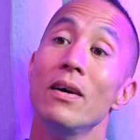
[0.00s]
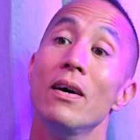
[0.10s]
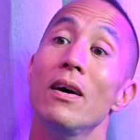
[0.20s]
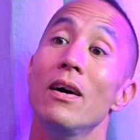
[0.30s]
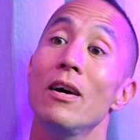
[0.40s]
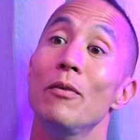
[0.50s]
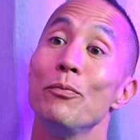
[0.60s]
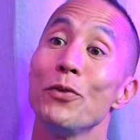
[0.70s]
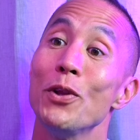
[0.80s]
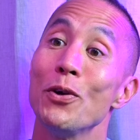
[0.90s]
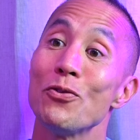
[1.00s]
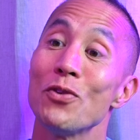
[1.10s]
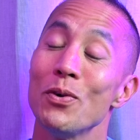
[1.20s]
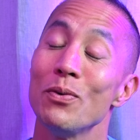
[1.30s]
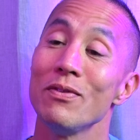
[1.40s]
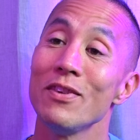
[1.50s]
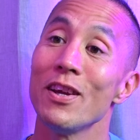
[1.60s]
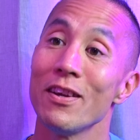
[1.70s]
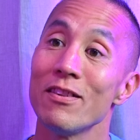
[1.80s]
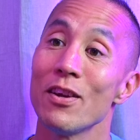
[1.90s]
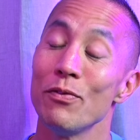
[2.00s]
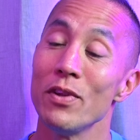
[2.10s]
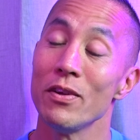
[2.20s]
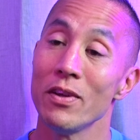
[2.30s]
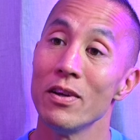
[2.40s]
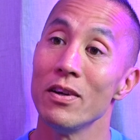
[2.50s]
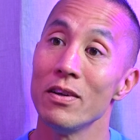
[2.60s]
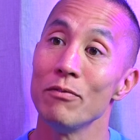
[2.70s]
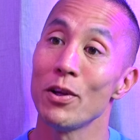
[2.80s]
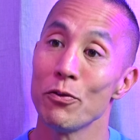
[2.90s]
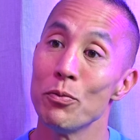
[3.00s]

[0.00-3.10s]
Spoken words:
So yeah, definitely value for